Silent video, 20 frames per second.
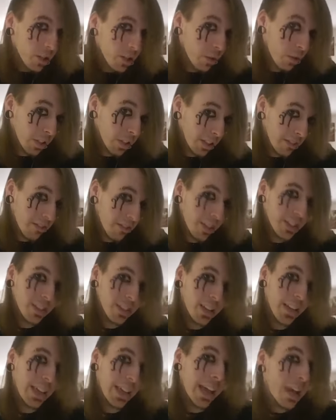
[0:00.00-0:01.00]
you'll live and
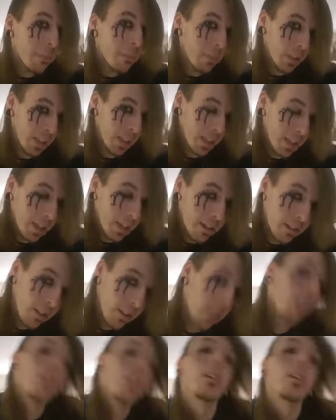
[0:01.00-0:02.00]
die happily,
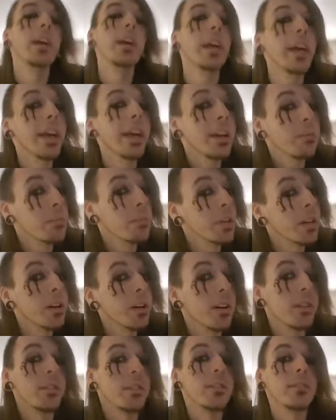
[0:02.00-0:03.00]
and
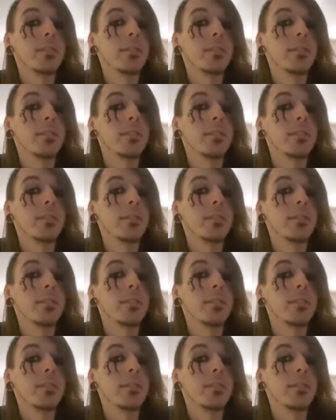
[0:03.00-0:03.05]
beyond.